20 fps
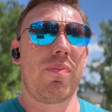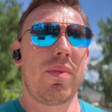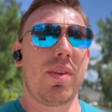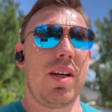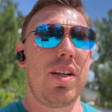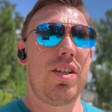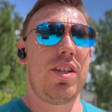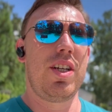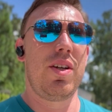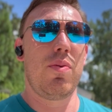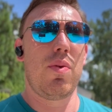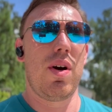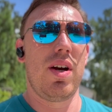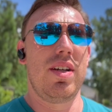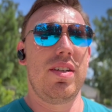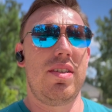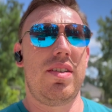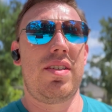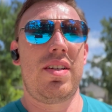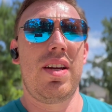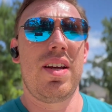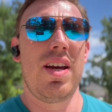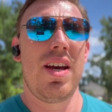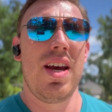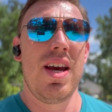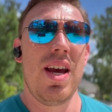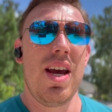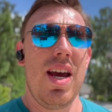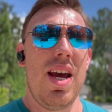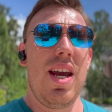she was,
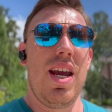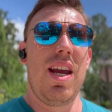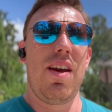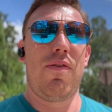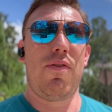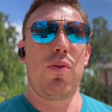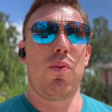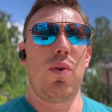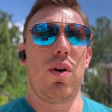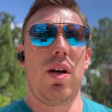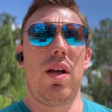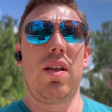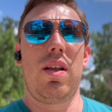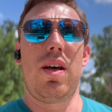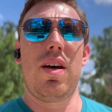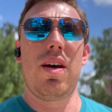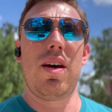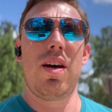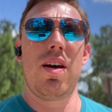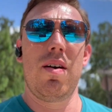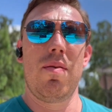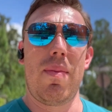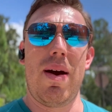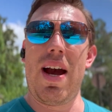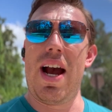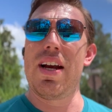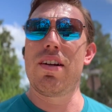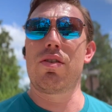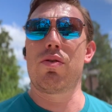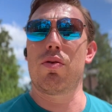if you will, my
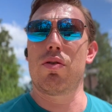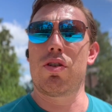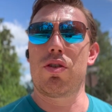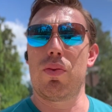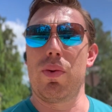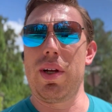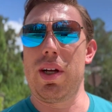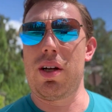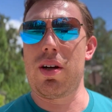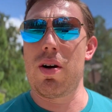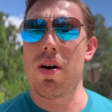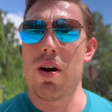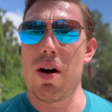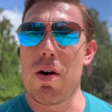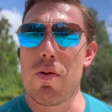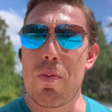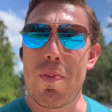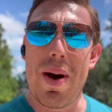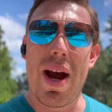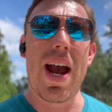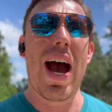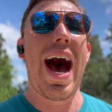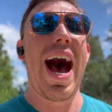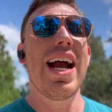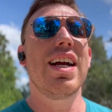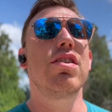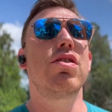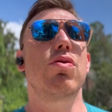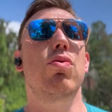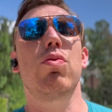high school
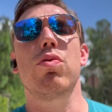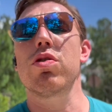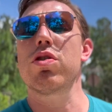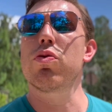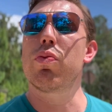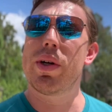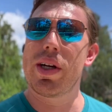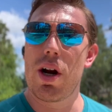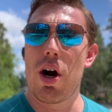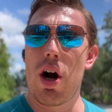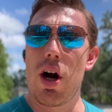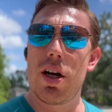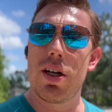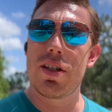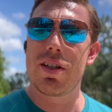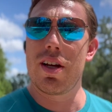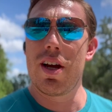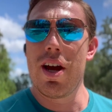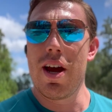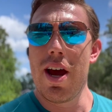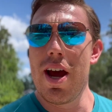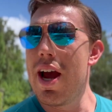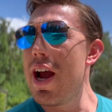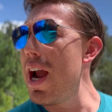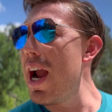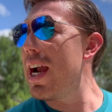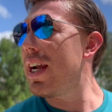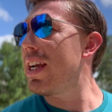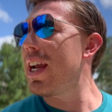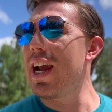sweetheart,
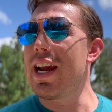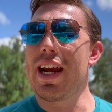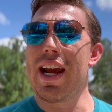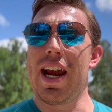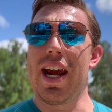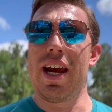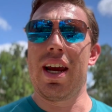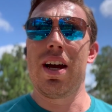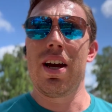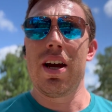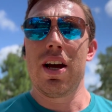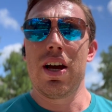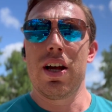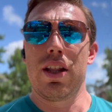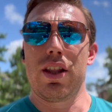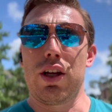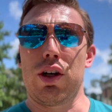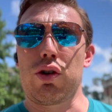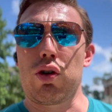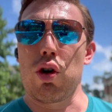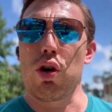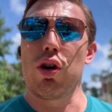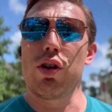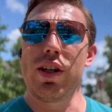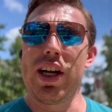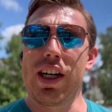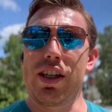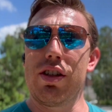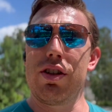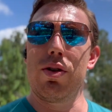aka the girl
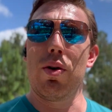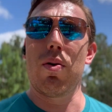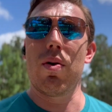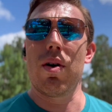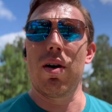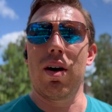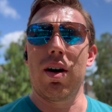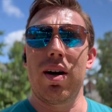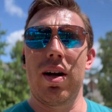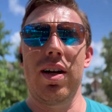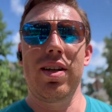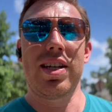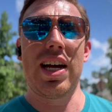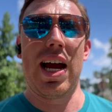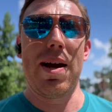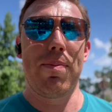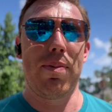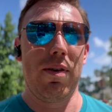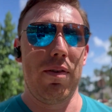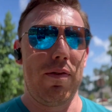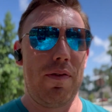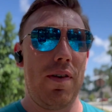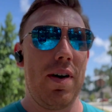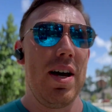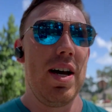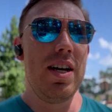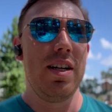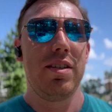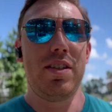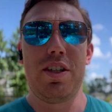next door type of
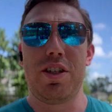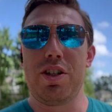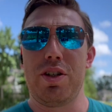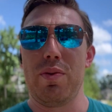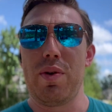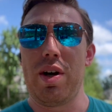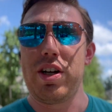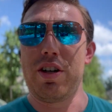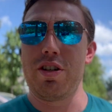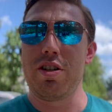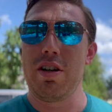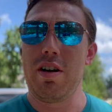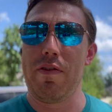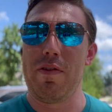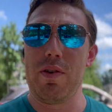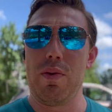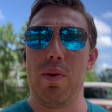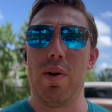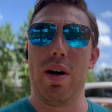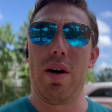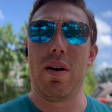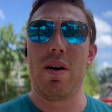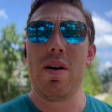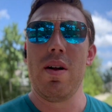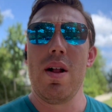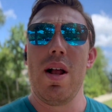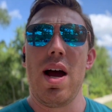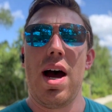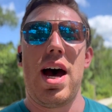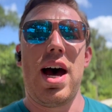situation, if you will.
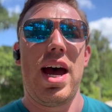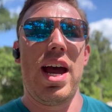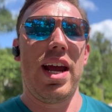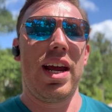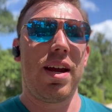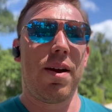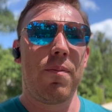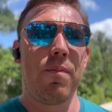I